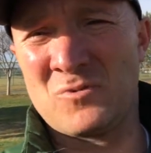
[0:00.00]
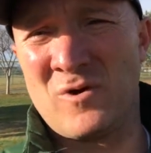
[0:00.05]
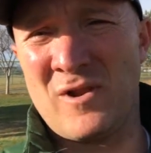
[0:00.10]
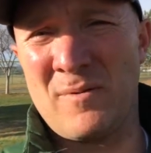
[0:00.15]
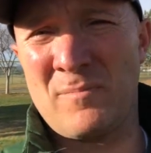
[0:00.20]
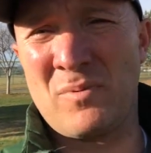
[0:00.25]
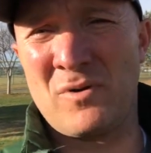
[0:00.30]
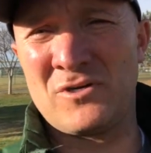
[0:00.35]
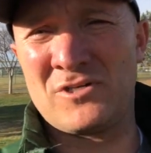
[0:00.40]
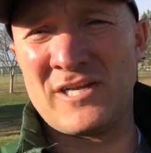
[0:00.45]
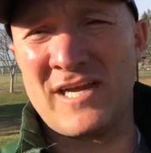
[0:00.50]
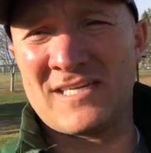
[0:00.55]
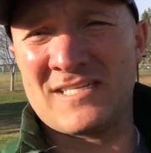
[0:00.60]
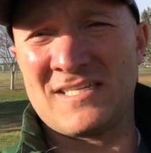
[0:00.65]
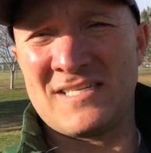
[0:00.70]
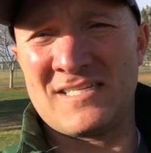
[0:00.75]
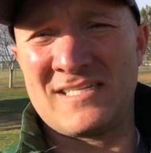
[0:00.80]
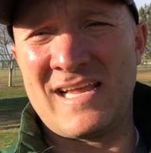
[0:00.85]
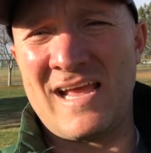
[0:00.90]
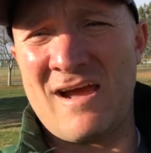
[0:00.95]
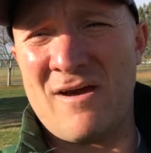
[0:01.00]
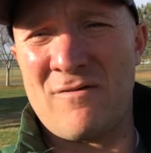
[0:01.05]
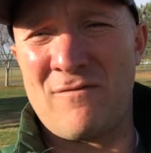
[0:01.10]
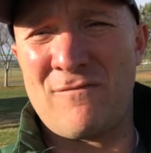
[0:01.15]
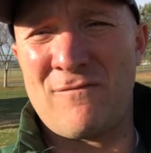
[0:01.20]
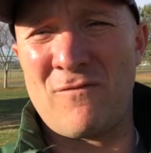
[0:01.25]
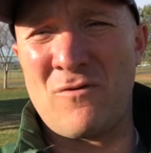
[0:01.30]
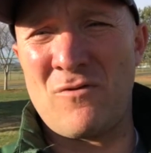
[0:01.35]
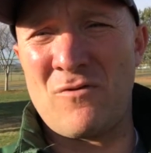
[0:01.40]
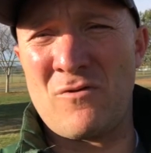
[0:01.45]
One, it projects the sound
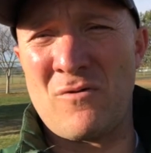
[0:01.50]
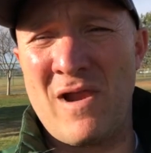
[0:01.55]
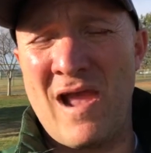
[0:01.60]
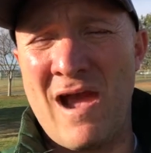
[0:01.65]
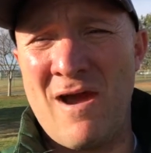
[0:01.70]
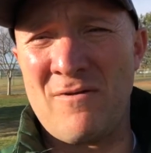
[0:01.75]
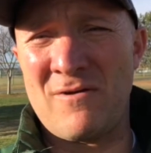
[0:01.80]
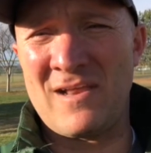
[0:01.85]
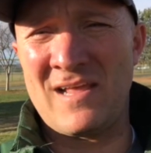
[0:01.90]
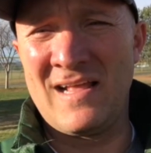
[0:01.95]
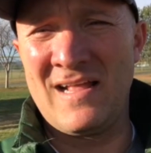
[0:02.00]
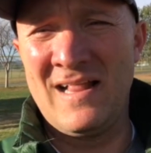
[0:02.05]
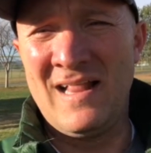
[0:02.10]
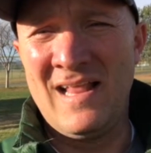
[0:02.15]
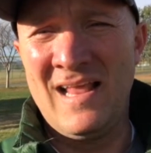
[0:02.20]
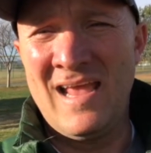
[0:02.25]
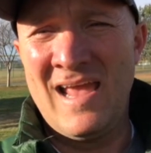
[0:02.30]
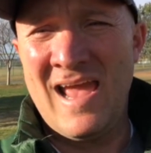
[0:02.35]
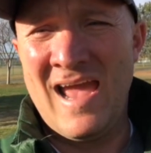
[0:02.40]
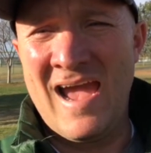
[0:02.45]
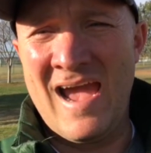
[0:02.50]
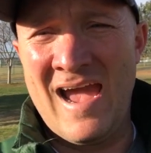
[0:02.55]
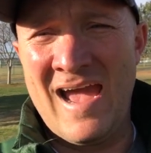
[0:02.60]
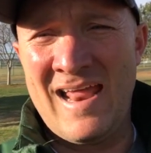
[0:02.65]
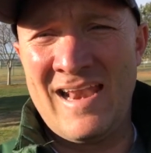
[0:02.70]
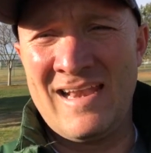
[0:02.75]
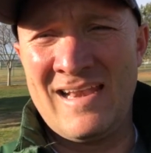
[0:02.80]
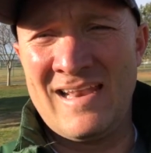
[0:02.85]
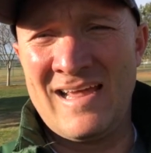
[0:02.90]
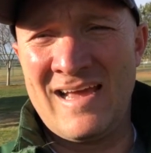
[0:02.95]
further out,
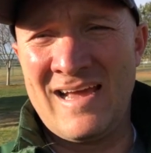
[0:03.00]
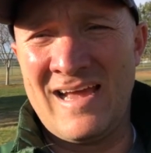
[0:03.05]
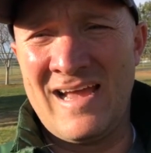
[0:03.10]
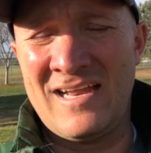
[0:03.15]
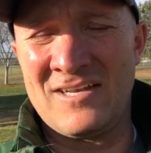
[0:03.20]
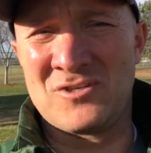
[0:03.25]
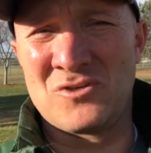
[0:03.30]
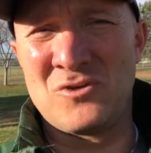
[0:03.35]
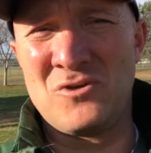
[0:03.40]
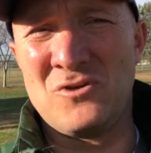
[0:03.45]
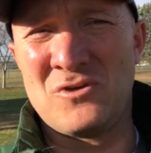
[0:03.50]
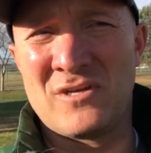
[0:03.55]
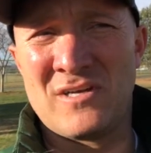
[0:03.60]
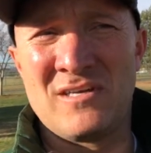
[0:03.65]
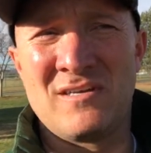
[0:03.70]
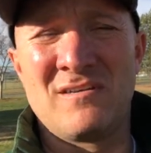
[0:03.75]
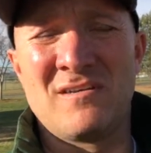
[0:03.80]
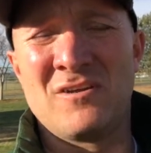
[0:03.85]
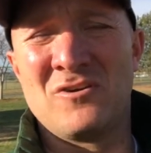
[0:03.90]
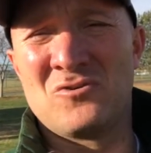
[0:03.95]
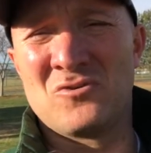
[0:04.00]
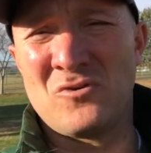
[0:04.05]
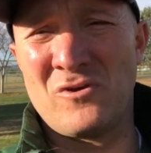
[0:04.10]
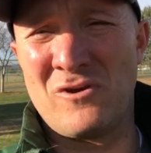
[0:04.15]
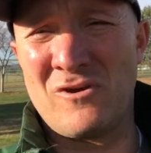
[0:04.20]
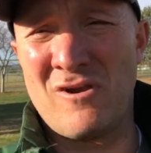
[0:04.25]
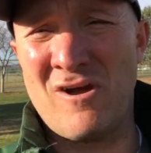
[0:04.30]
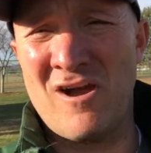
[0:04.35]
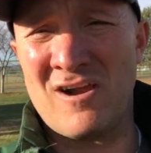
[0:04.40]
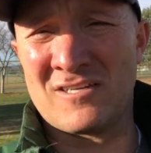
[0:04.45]
and so you can control
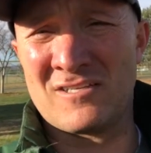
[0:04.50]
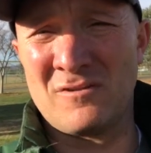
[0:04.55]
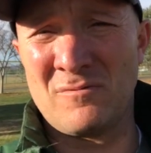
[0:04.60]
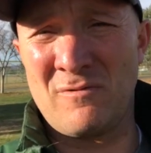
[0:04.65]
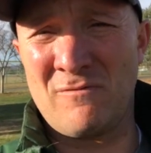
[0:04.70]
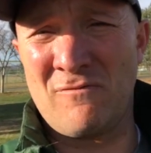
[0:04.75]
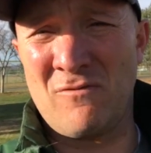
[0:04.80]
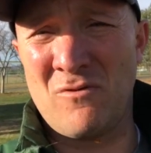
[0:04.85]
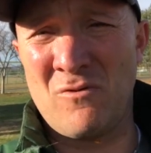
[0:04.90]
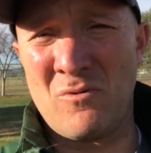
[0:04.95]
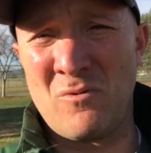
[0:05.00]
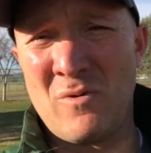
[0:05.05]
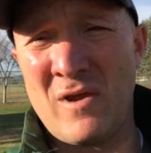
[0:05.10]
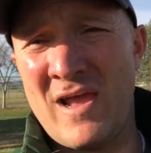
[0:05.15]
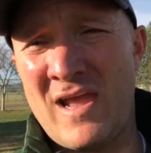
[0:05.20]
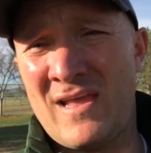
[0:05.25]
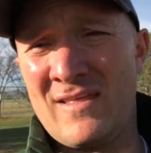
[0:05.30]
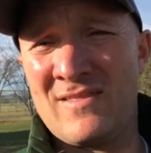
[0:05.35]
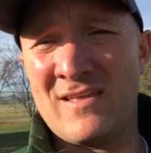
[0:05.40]
your dogs a little bit further away.